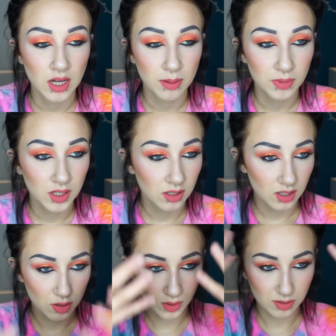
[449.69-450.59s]
I mean,
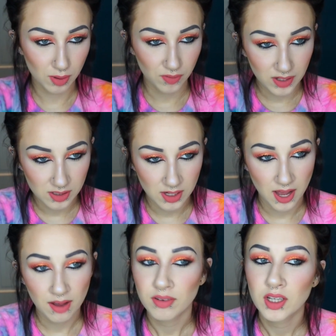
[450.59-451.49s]
then the rest of my face didn't
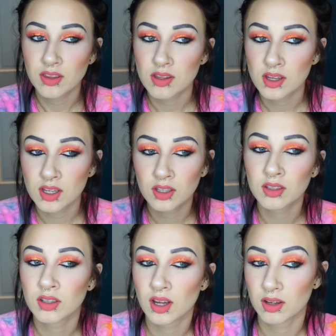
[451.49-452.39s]
have
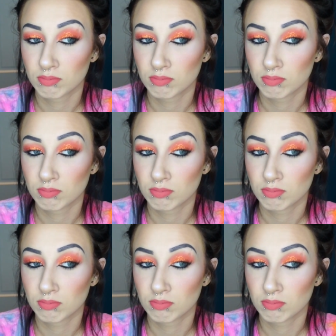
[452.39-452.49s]
anything.